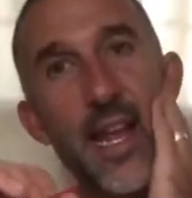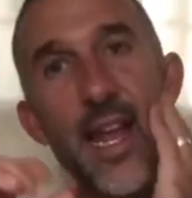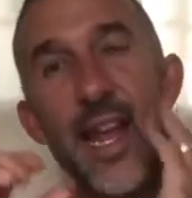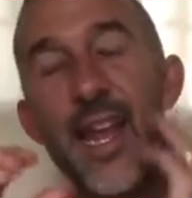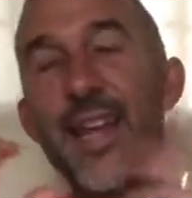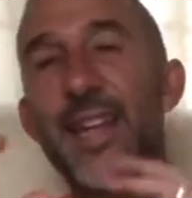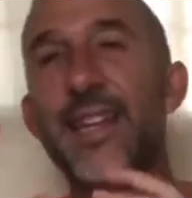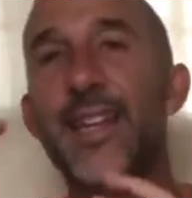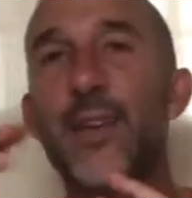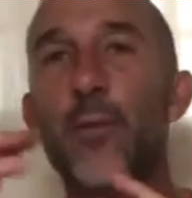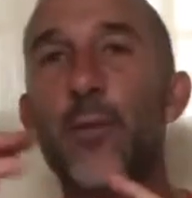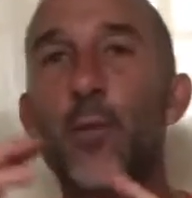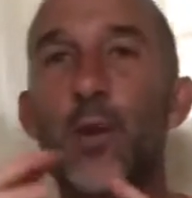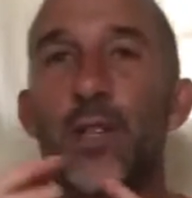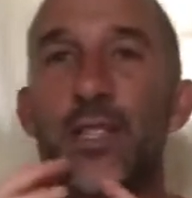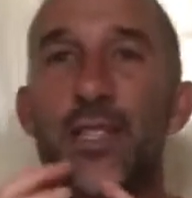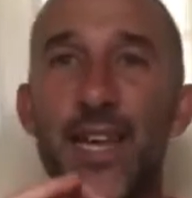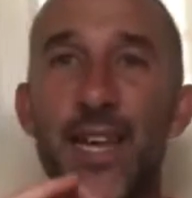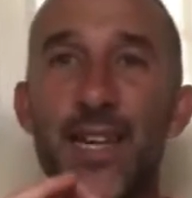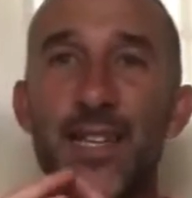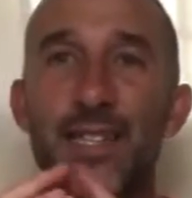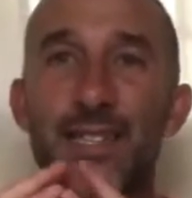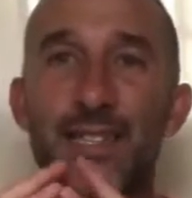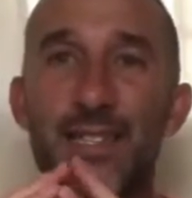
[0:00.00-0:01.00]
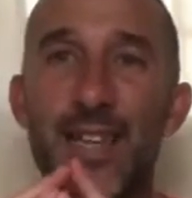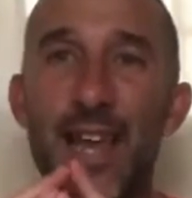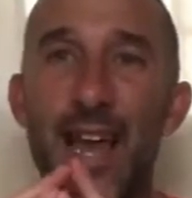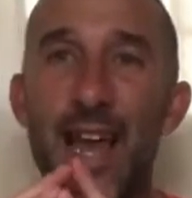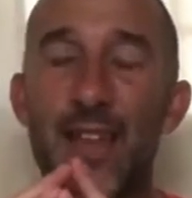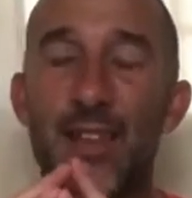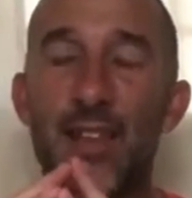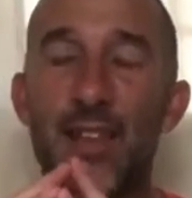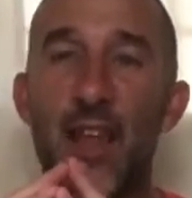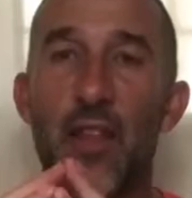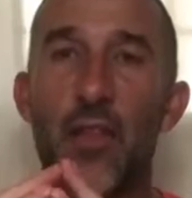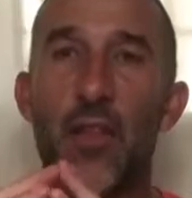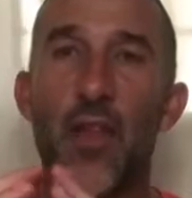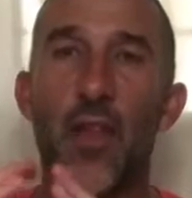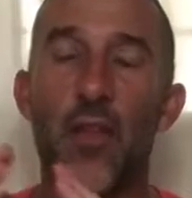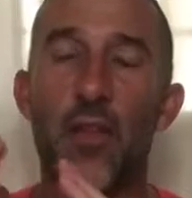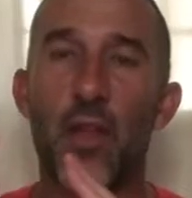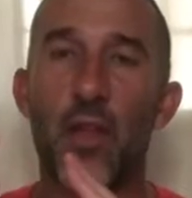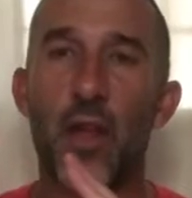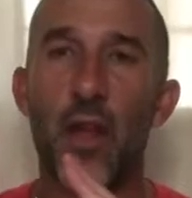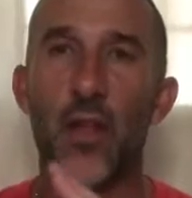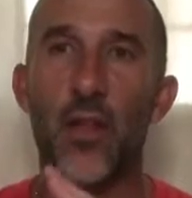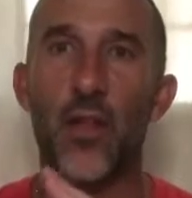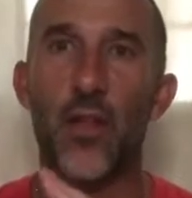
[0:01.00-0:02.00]
It said
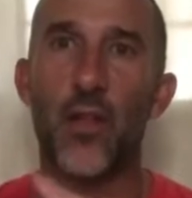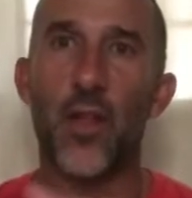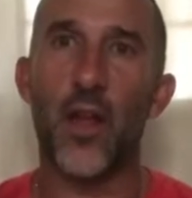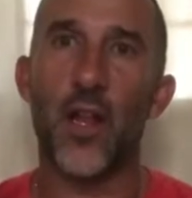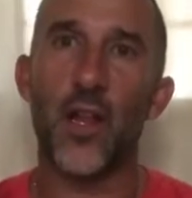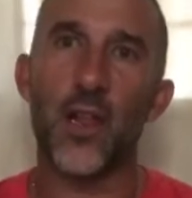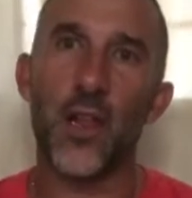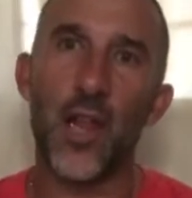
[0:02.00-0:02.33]
that the